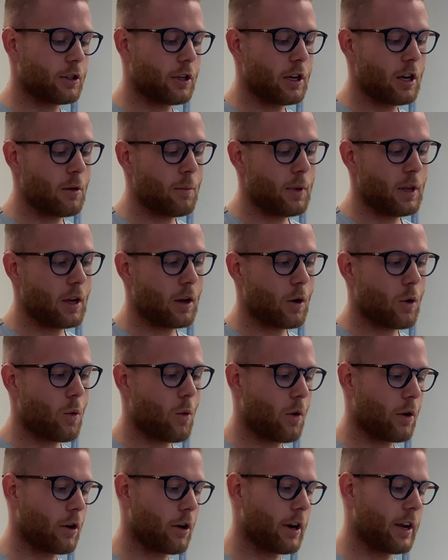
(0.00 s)
going to be a
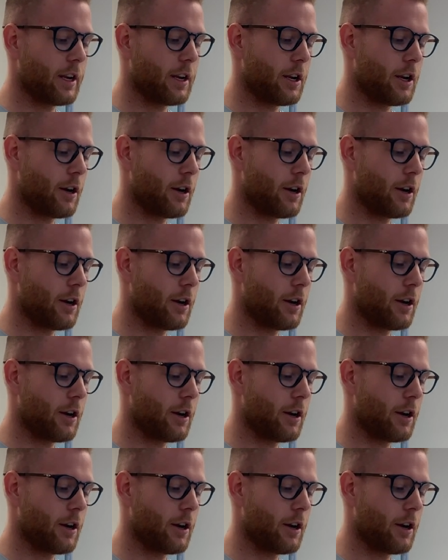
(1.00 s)
corner in